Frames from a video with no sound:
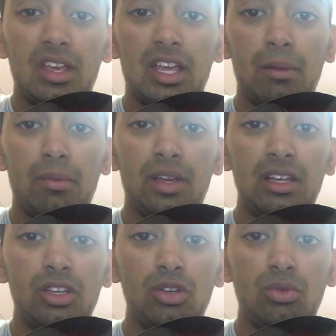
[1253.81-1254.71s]

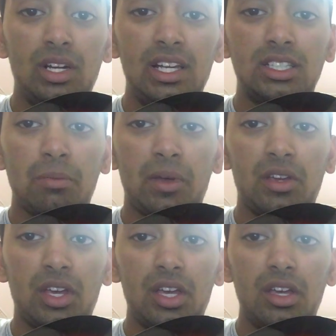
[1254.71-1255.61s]
you release the
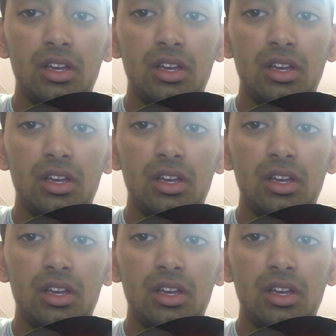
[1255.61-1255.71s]
pinky